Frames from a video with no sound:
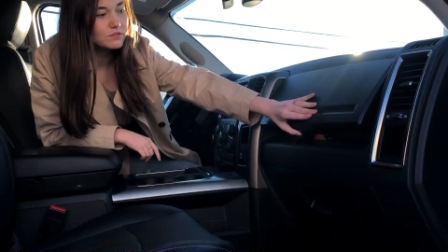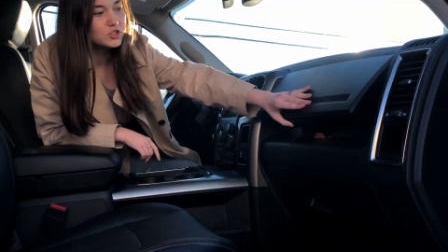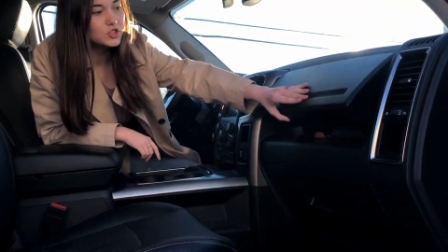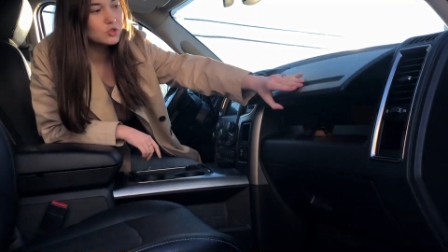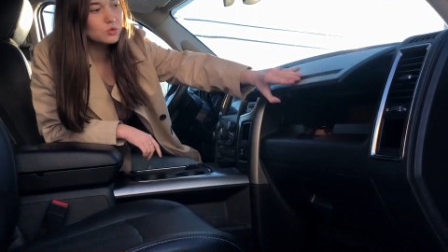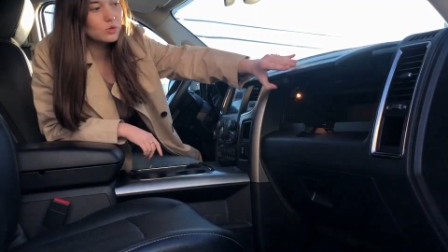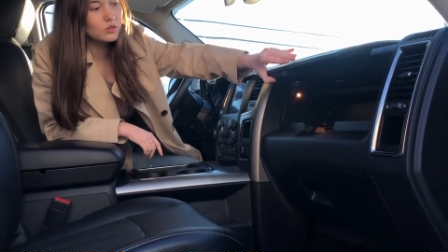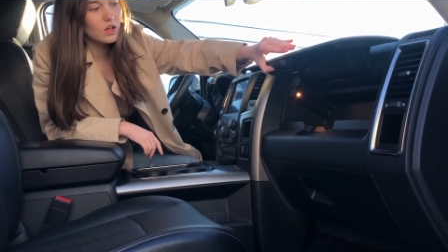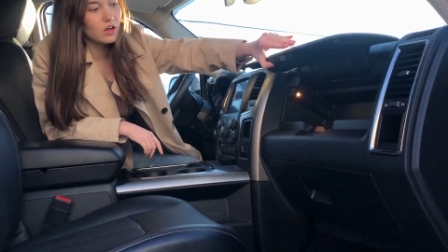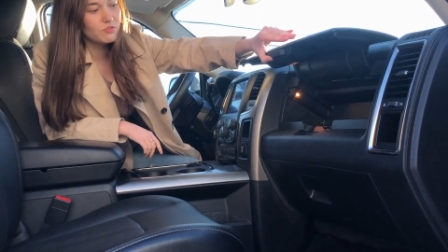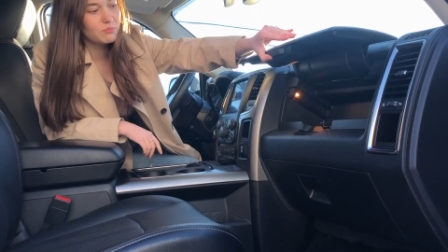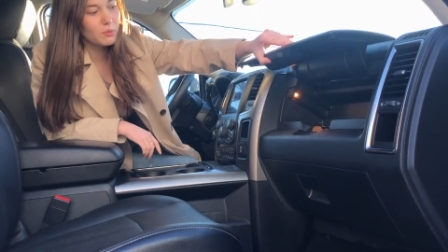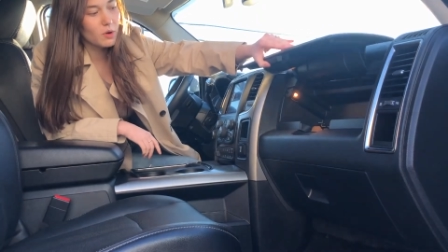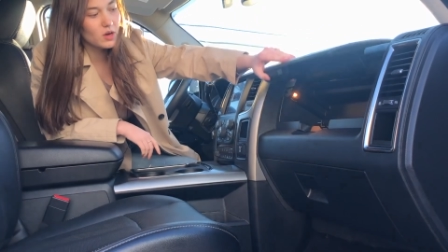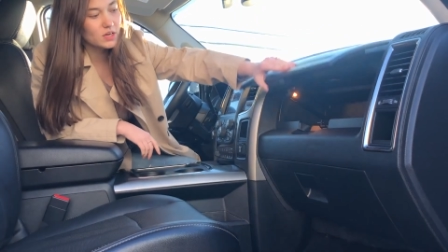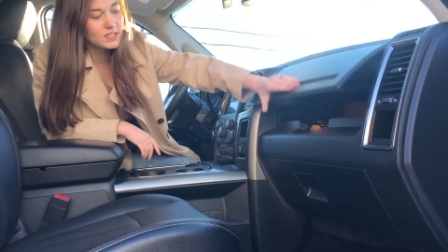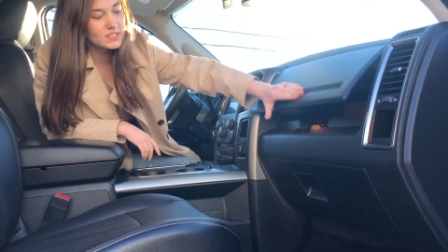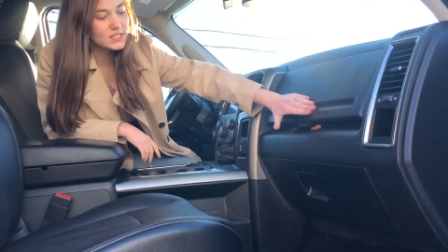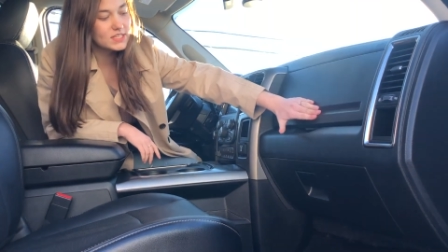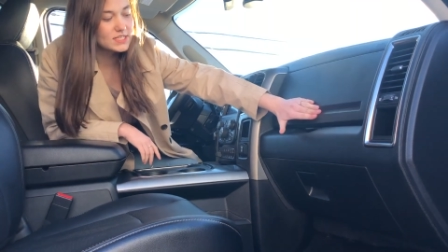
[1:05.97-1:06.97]
two glove
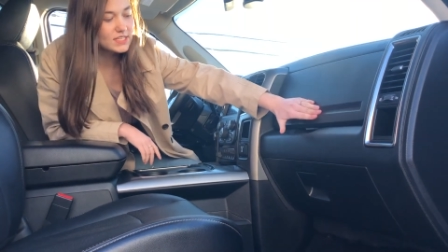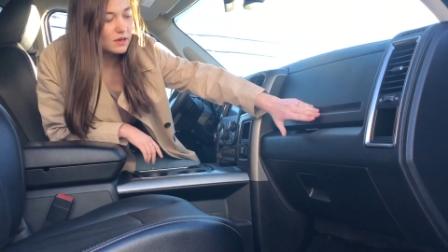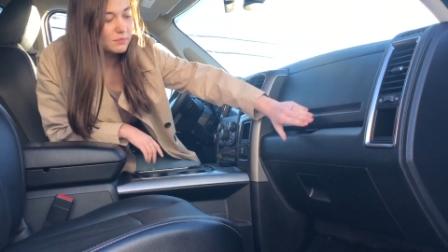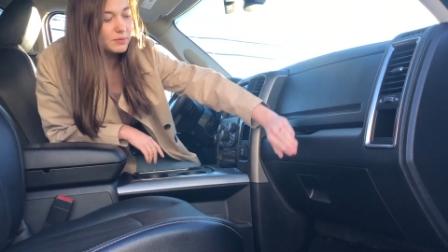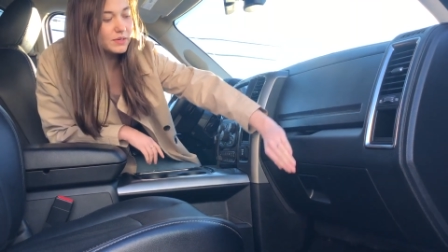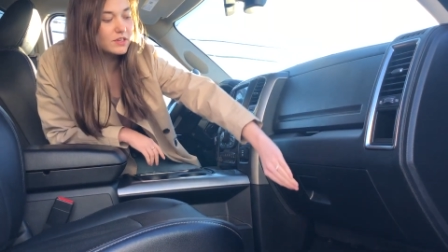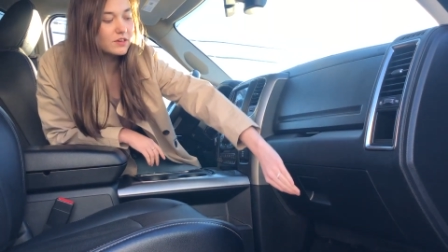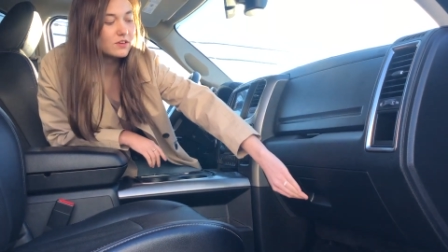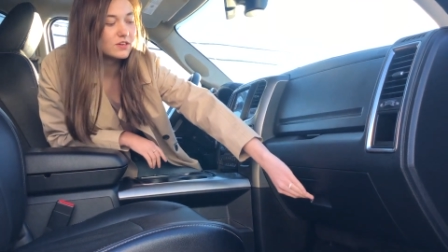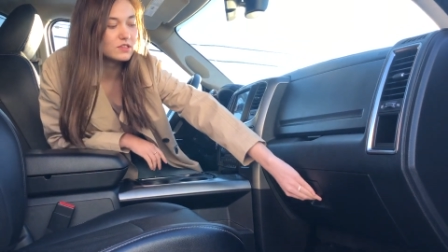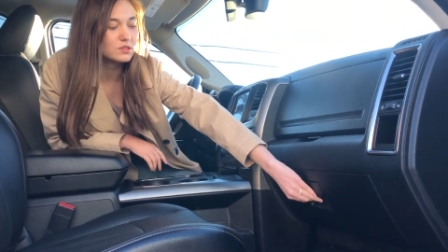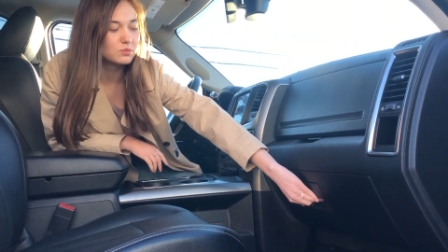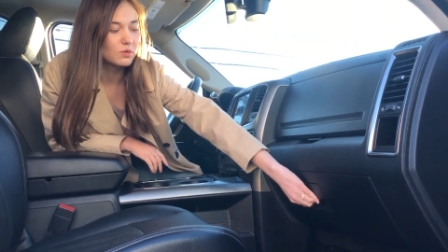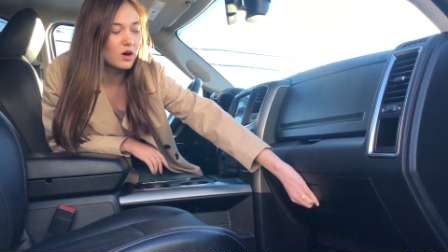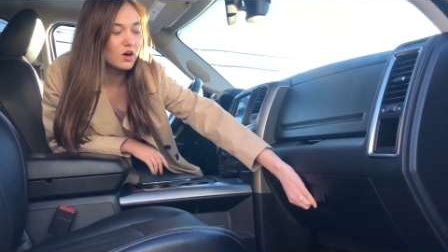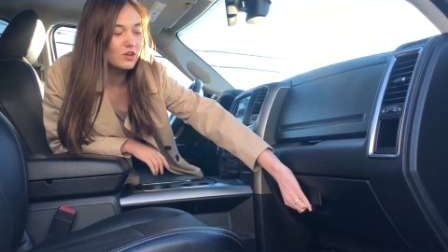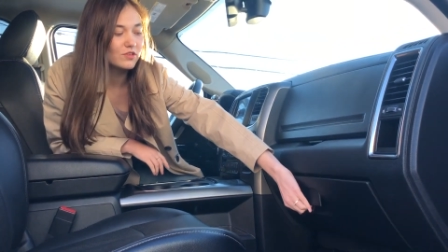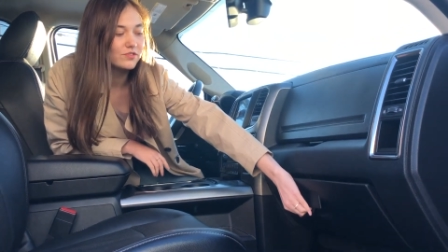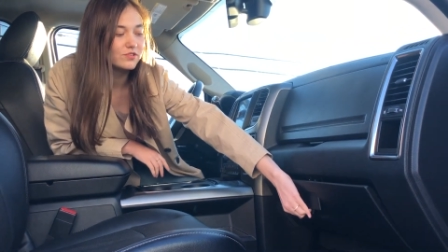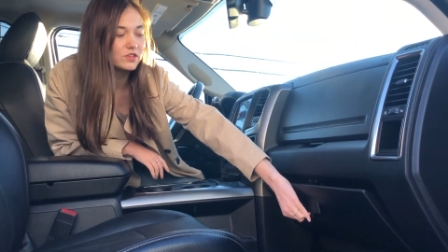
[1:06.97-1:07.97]
boxes up here as
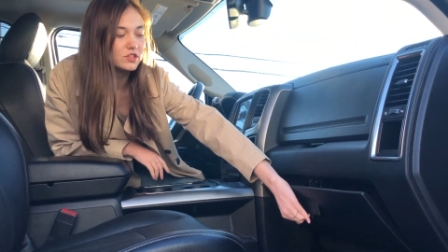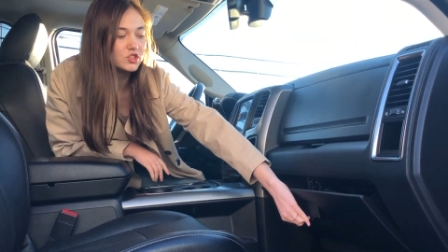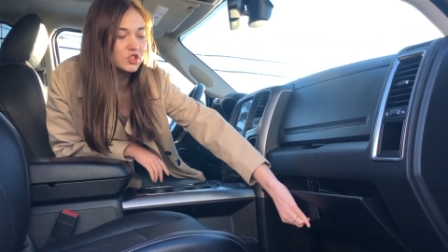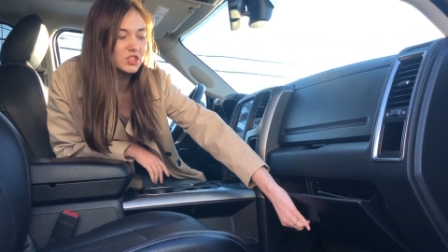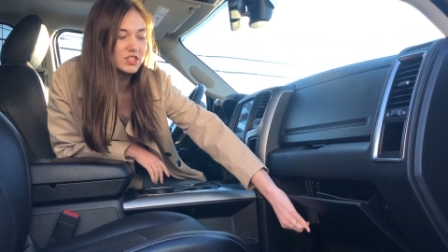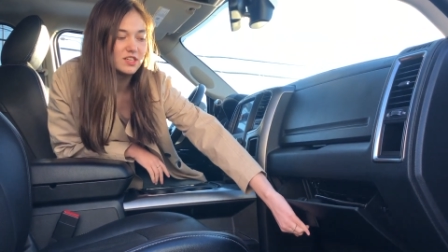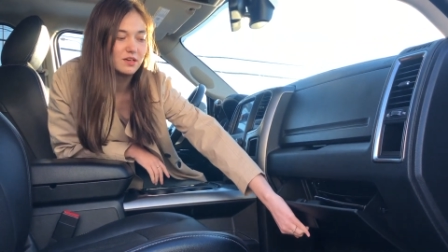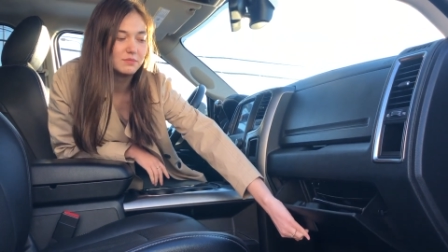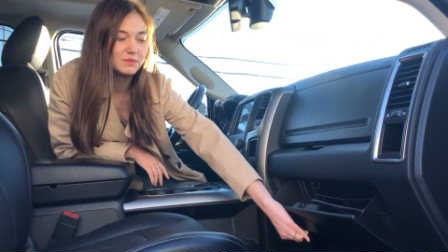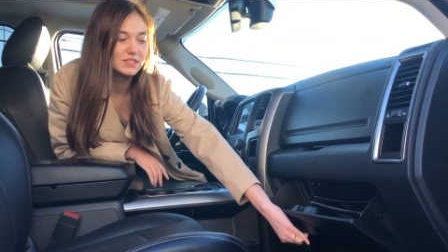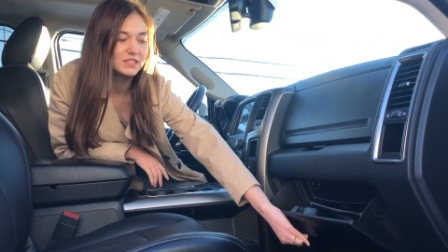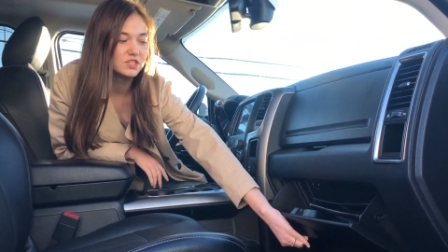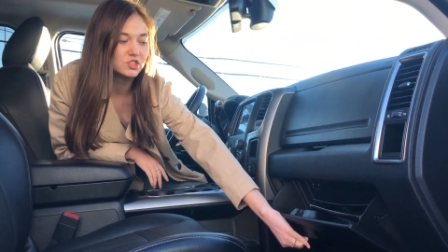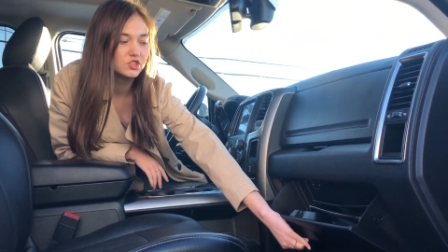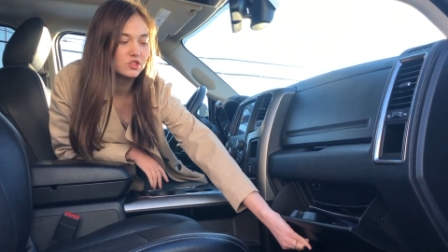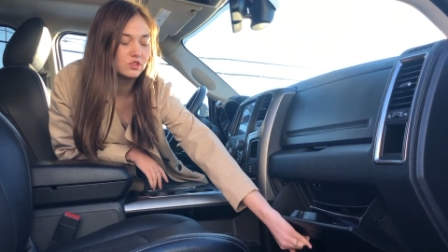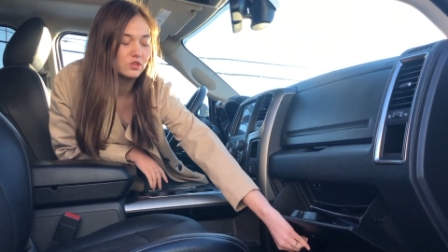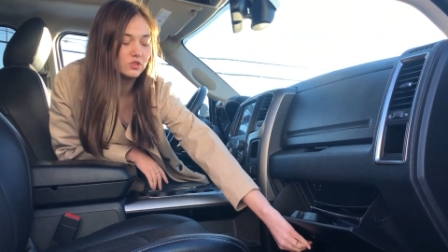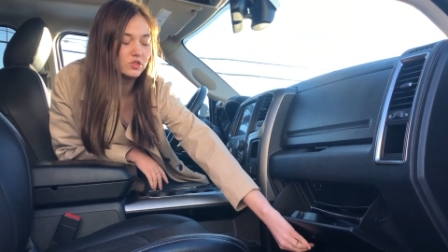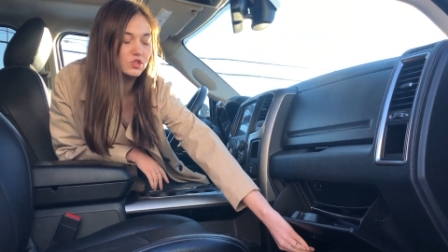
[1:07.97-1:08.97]
well for just some additional